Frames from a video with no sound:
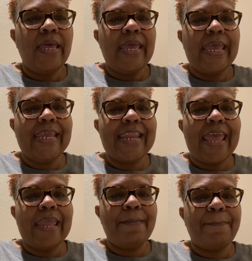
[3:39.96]
and
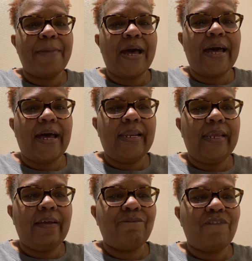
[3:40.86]

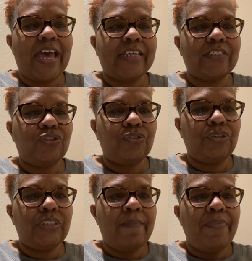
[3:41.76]
abiotic
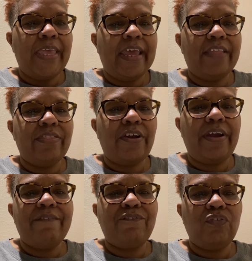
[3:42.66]
factors and their
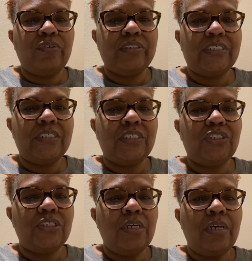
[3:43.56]

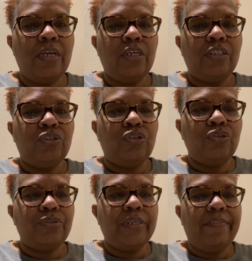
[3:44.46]
influences
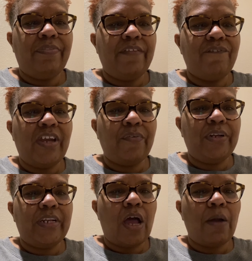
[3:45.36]
during the
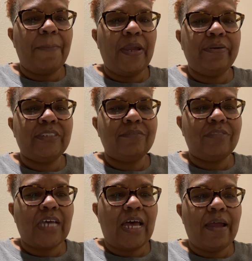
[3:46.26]
very long periods
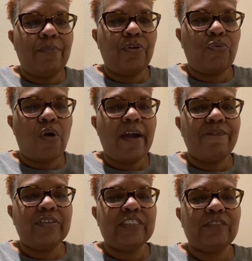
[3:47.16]
of time
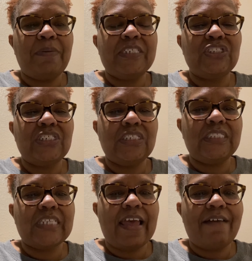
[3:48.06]
required for
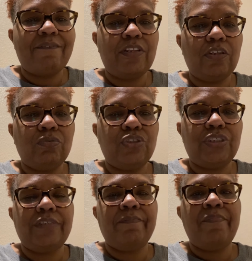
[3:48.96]
species evolution.